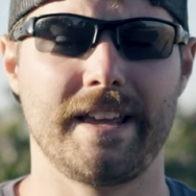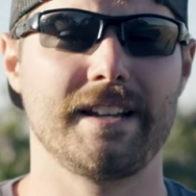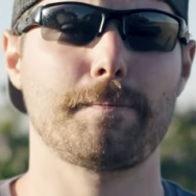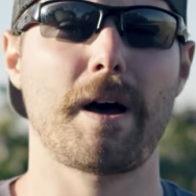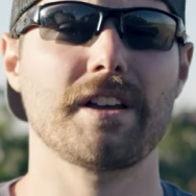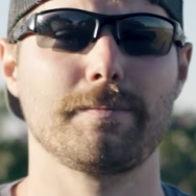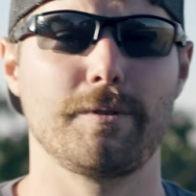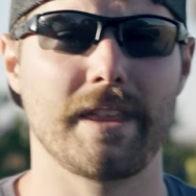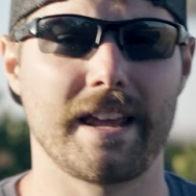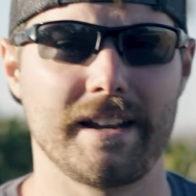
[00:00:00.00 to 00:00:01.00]
And it's
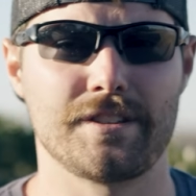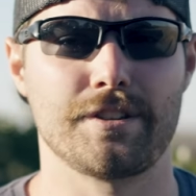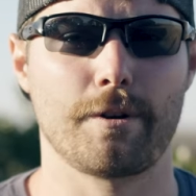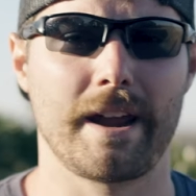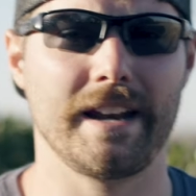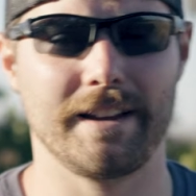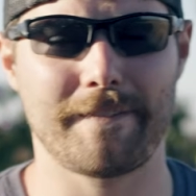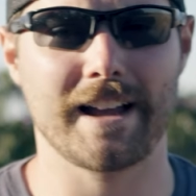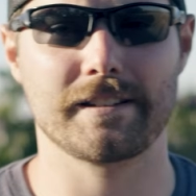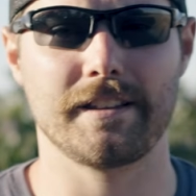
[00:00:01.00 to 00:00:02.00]
possible that it's degrading. In
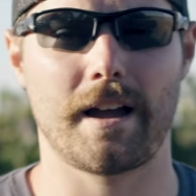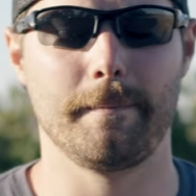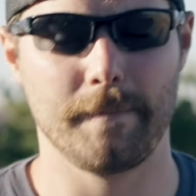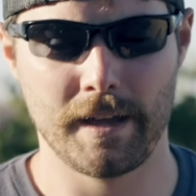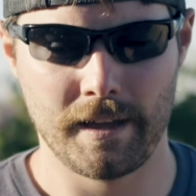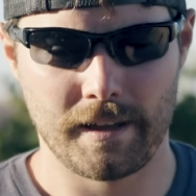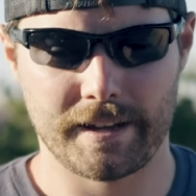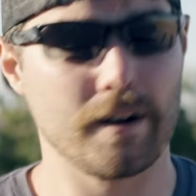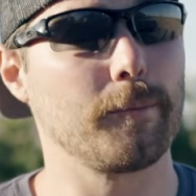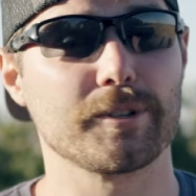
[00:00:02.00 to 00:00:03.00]
fact, I
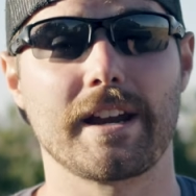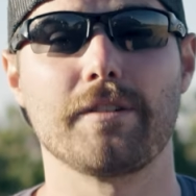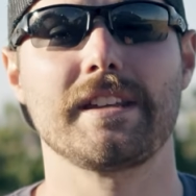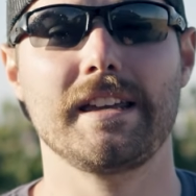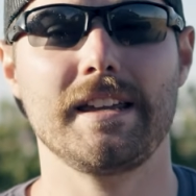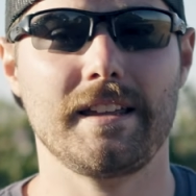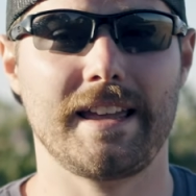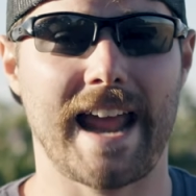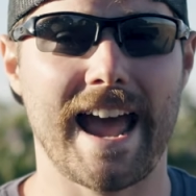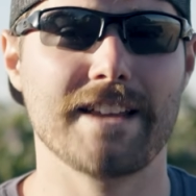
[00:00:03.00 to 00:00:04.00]
can almost guarantee
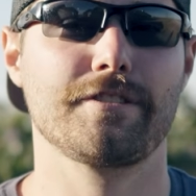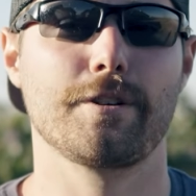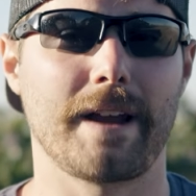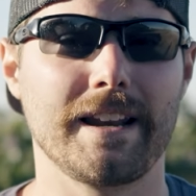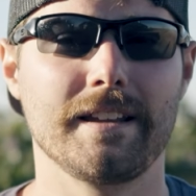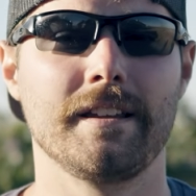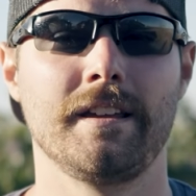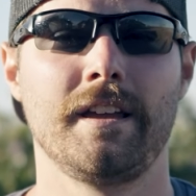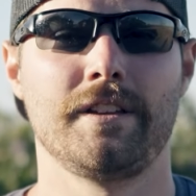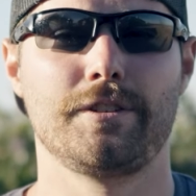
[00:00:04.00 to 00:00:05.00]
it has degraded
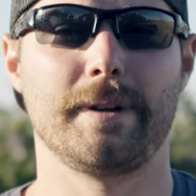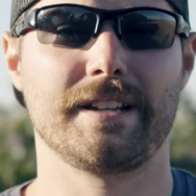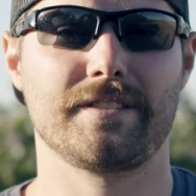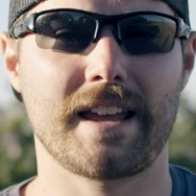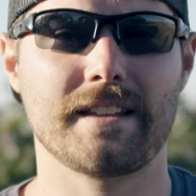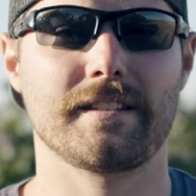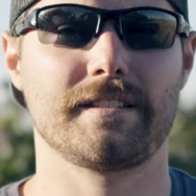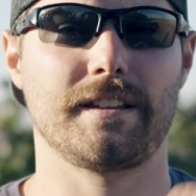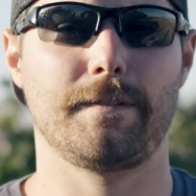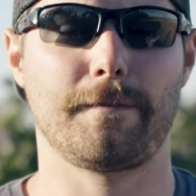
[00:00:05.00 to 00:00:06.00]
to an extent
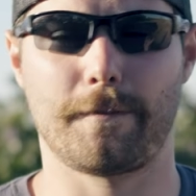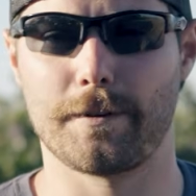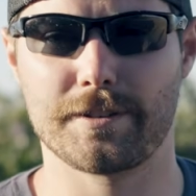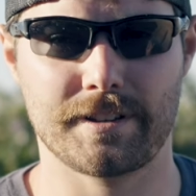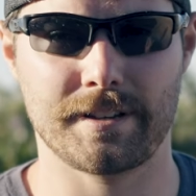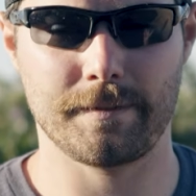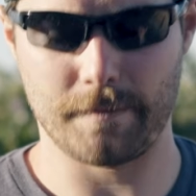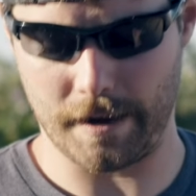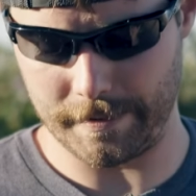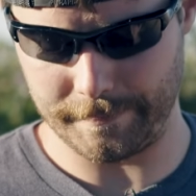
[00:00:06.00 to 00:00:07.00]
since it first
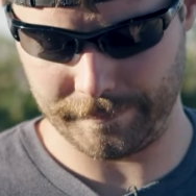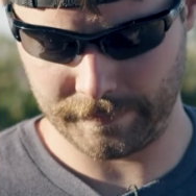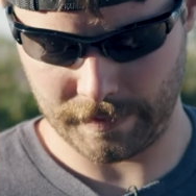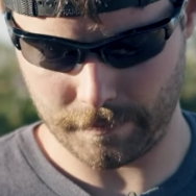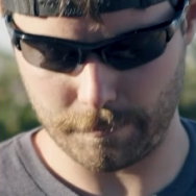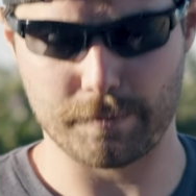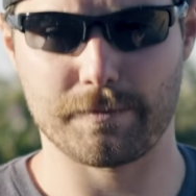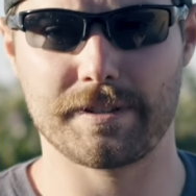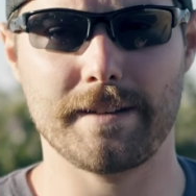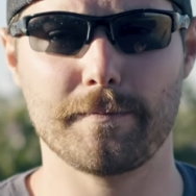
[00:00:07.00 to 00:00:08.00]
was
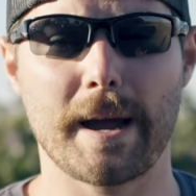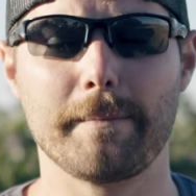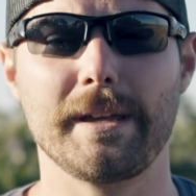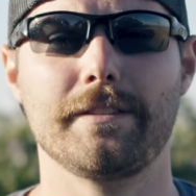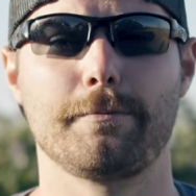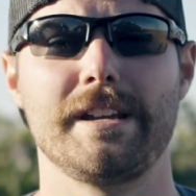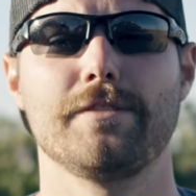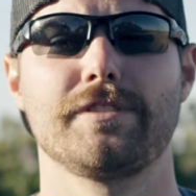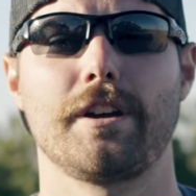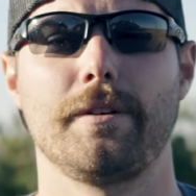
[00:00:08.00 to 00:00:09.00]
received by me 3
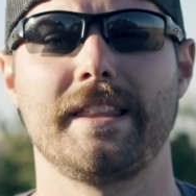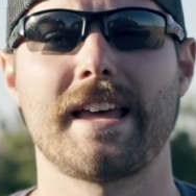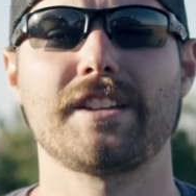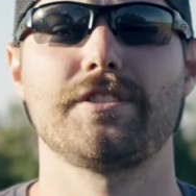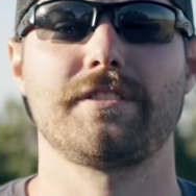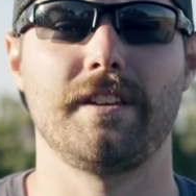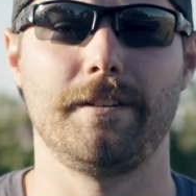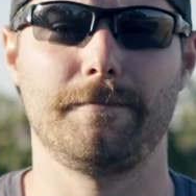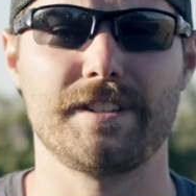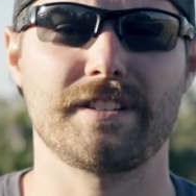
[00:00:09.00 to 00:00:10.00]
years ago, and that's just
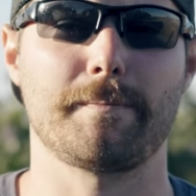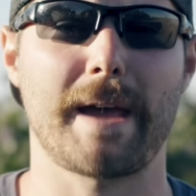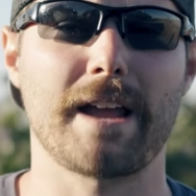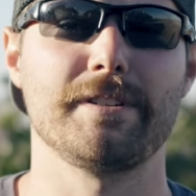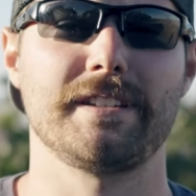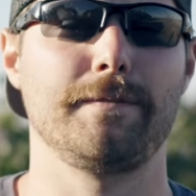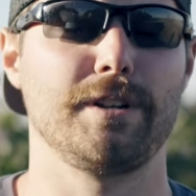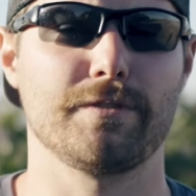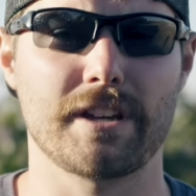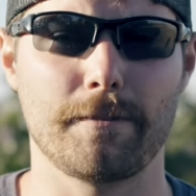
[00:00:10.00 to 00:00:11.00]
the physics of batteries. Even
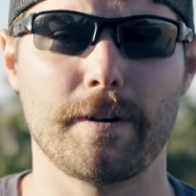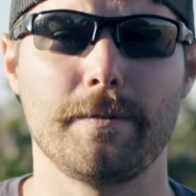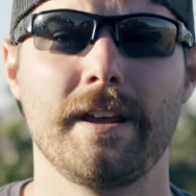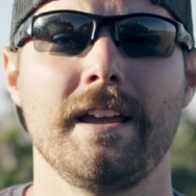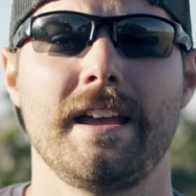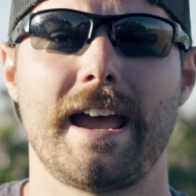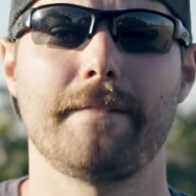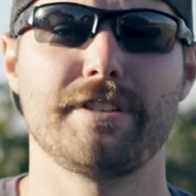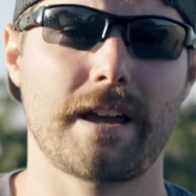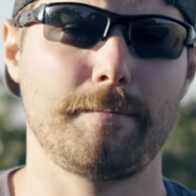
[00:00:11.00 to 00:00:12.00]
your cell phone,
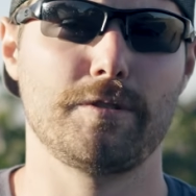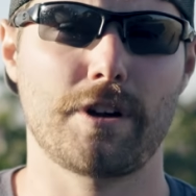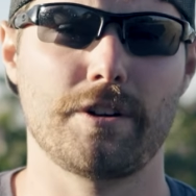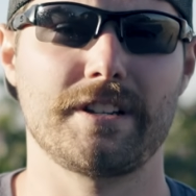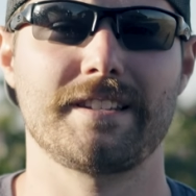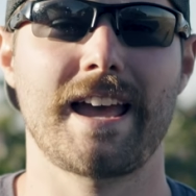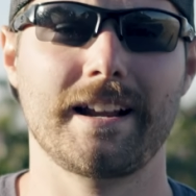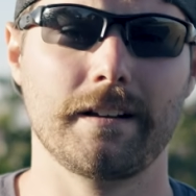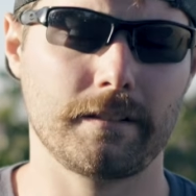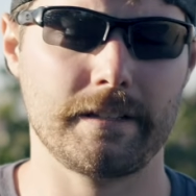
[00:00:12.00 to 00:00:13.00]
every time you charge it,
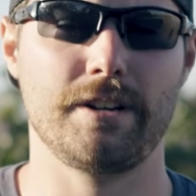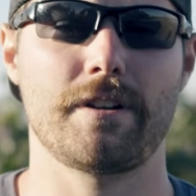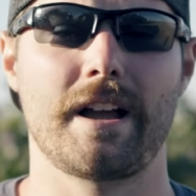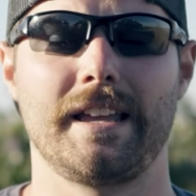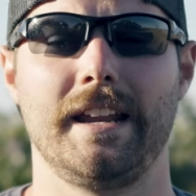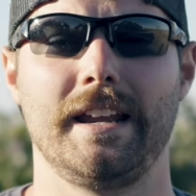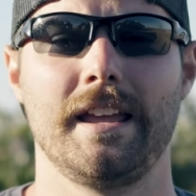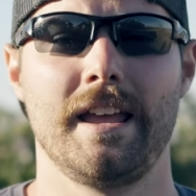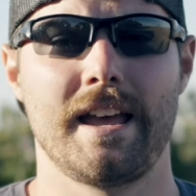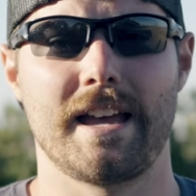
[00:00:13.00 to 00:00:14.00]
technically you're not getting
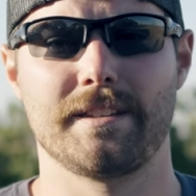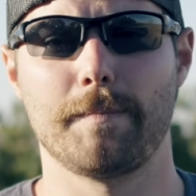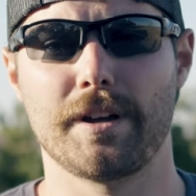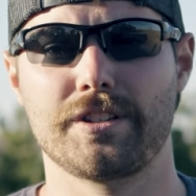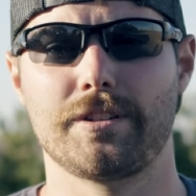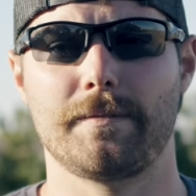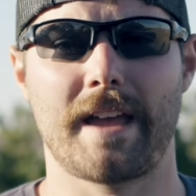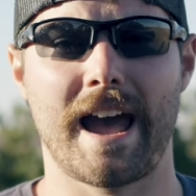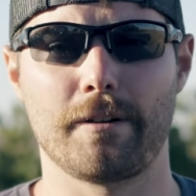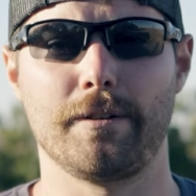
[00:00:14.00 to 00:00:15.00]
as much
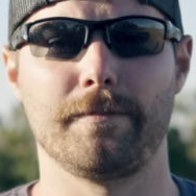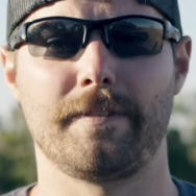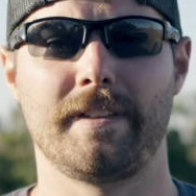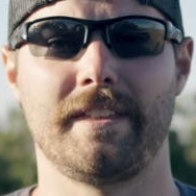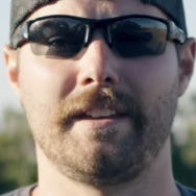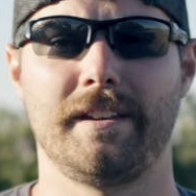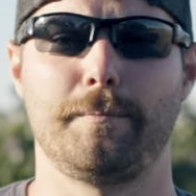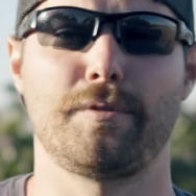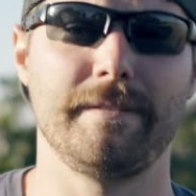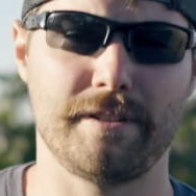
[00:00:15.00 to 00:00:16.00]
out of
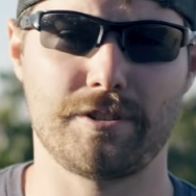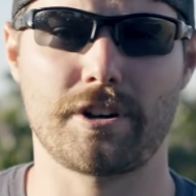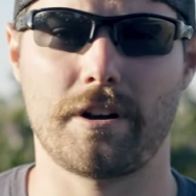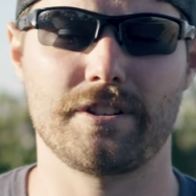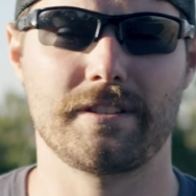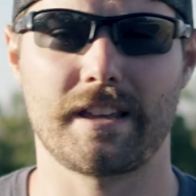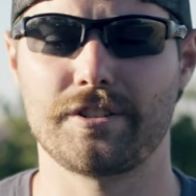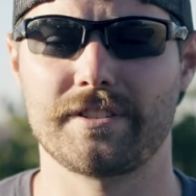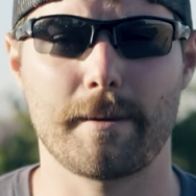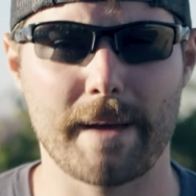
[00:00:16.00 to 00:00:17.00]
the previous charge. That's
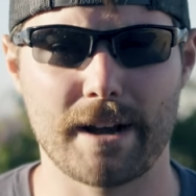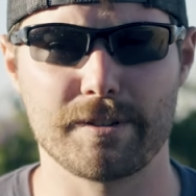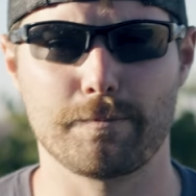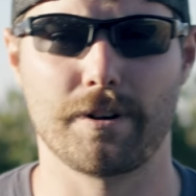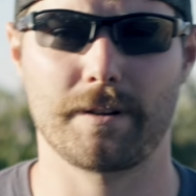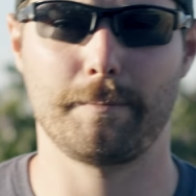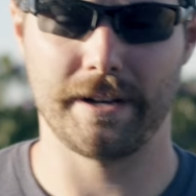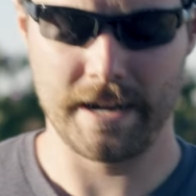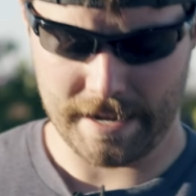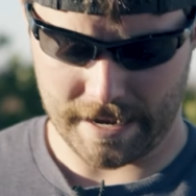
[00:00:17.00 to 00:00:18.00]
just how batteries work,
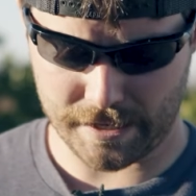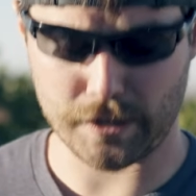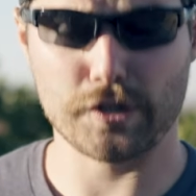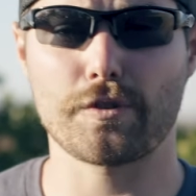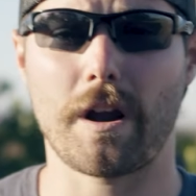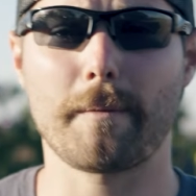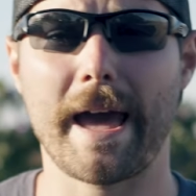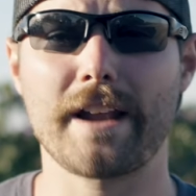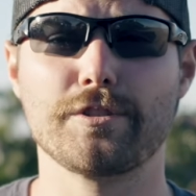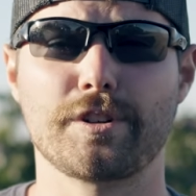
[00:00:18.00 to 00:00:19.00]
but it's such a strong
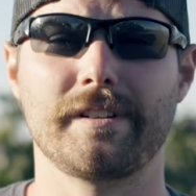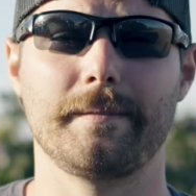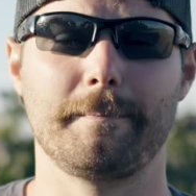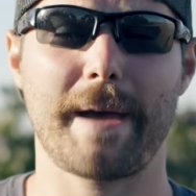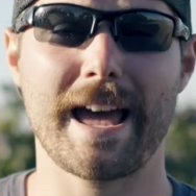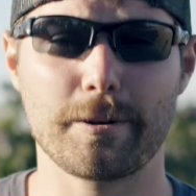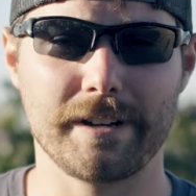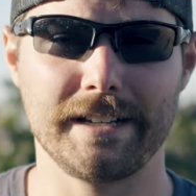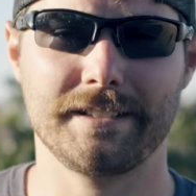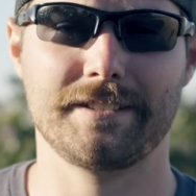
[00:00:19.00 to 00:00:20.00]

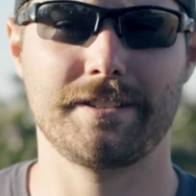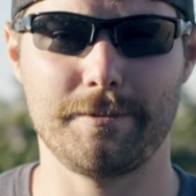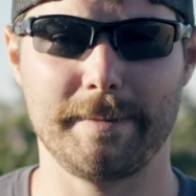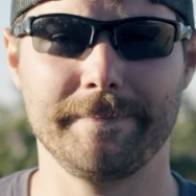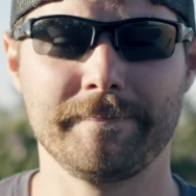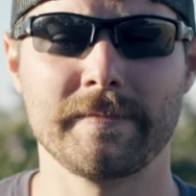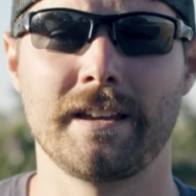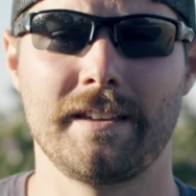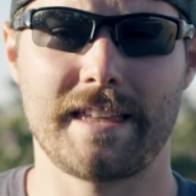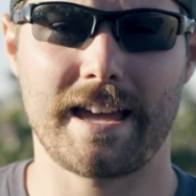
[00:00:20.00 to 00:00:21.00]
battery, excuse me,
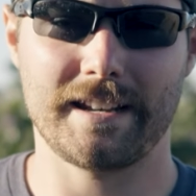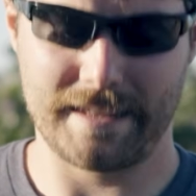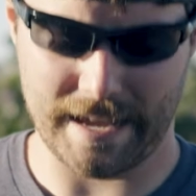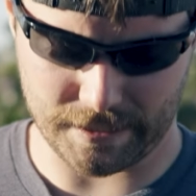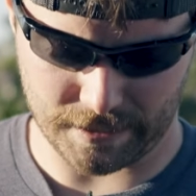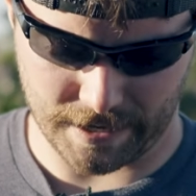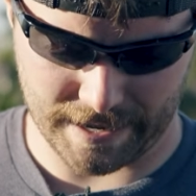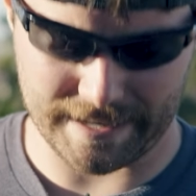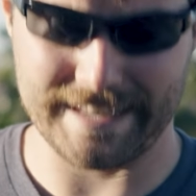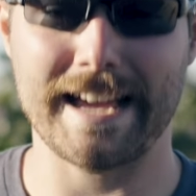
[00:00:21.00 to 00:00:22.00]
that's
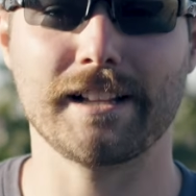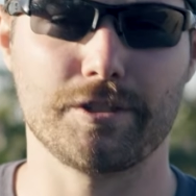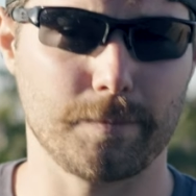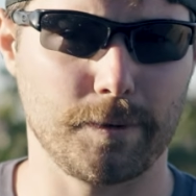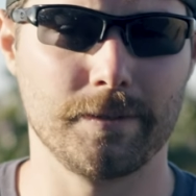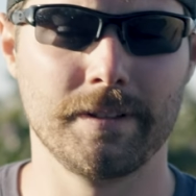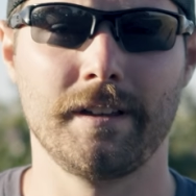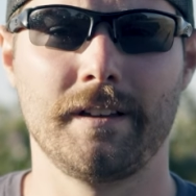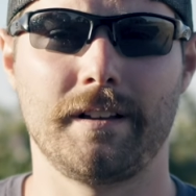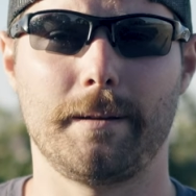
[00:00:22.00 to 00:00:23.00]
negligible
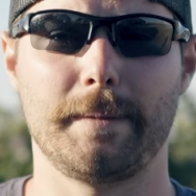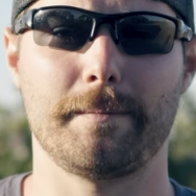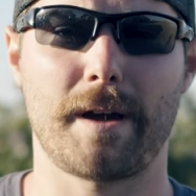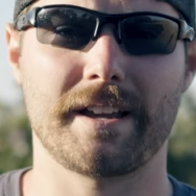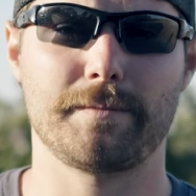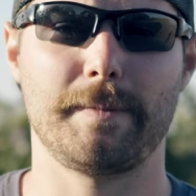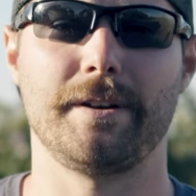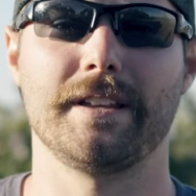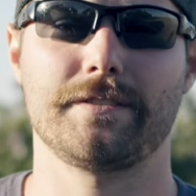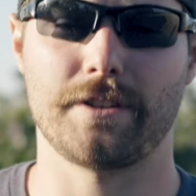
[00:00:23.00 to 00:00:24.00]
in my
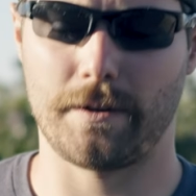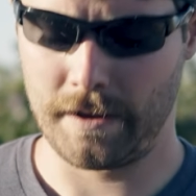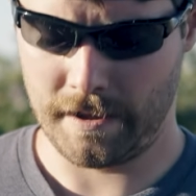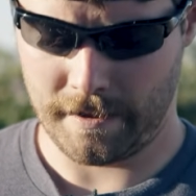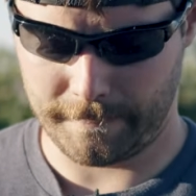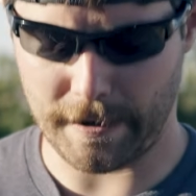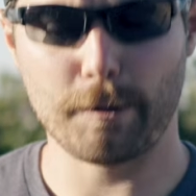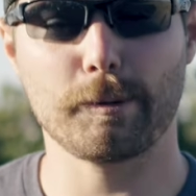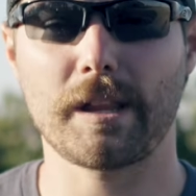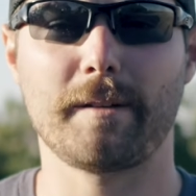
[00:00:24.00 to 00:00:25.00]
experience. So
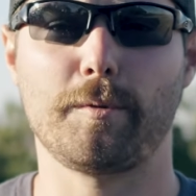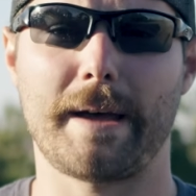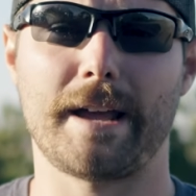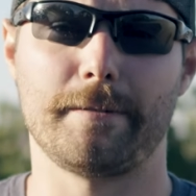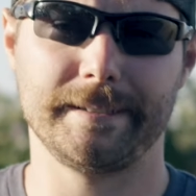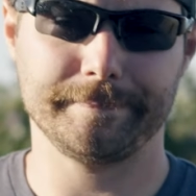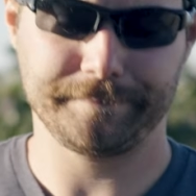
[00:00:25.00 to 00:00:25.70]
very reliable battery.